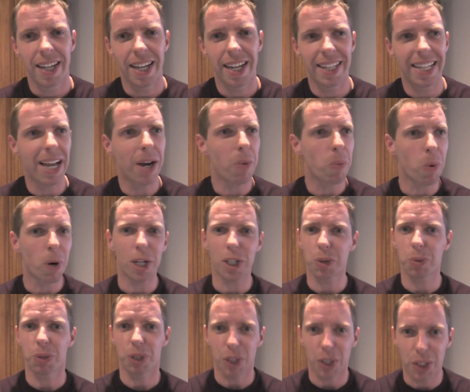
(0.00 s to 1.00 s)
And that
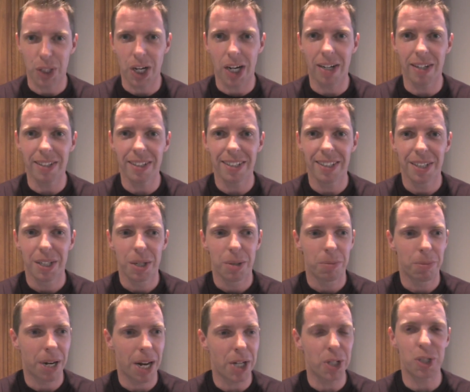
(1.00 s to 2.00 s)
works when you're young,
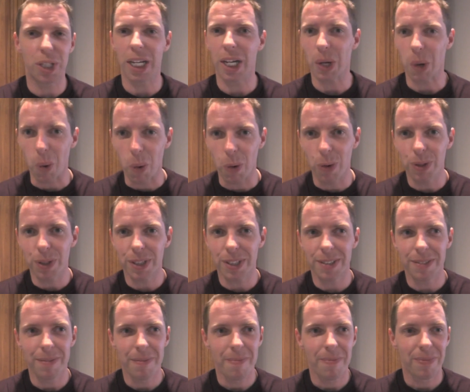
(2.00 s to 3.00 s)
but as you get
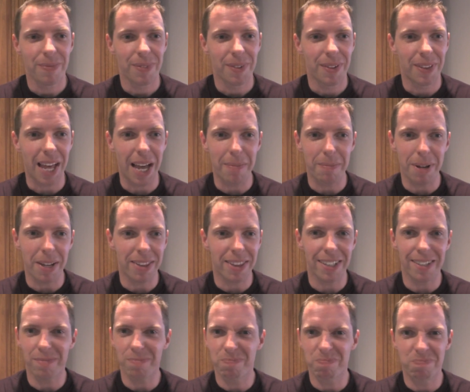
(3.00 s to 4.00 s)
older, that
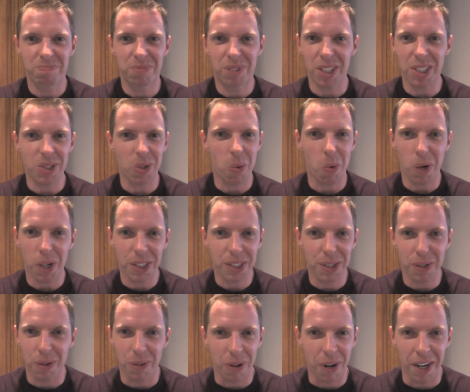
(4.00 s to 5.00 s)
method doesn't work
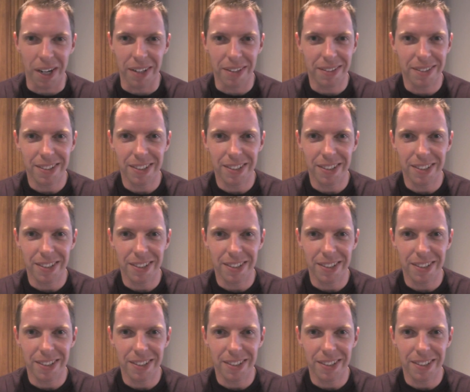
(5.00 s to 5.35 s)
so great.